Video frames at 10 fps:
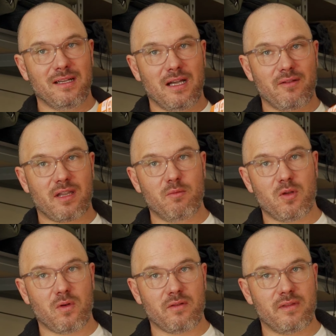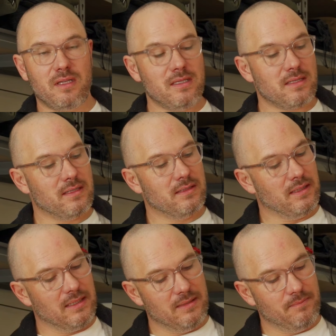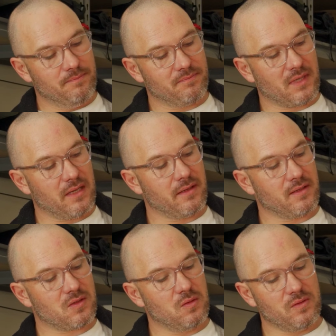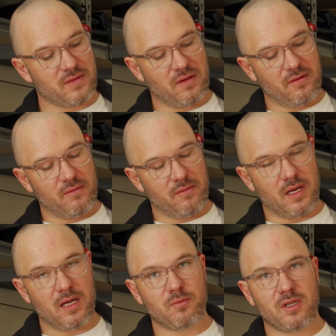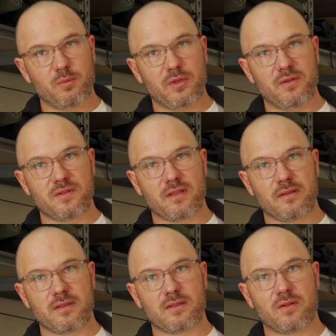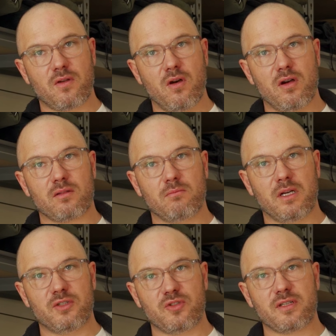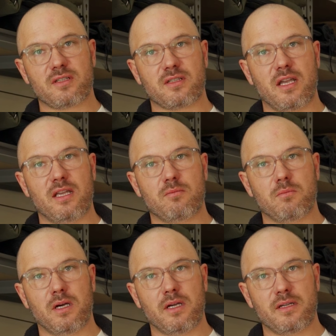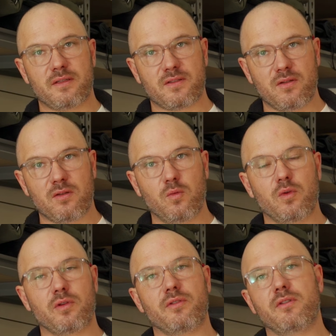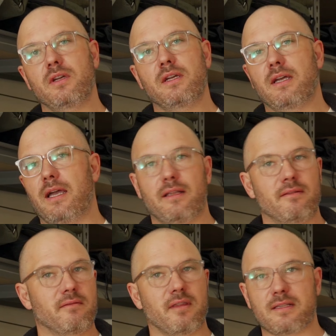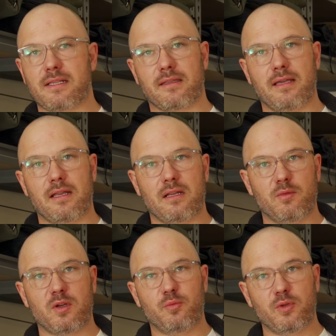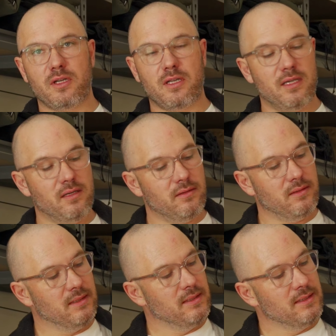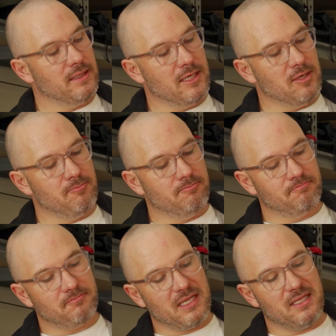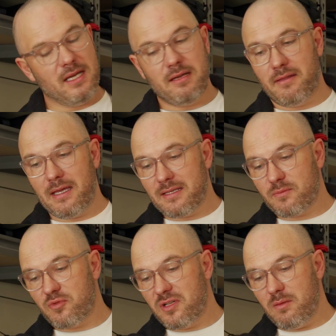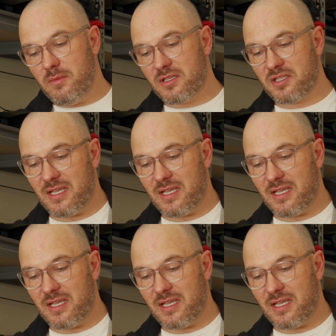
I recommend one of these. I think it's cool. So I'm going to be using this to cart my drinks and my soda water and things like that. I'm going to put in here. And yeah, that is pretty much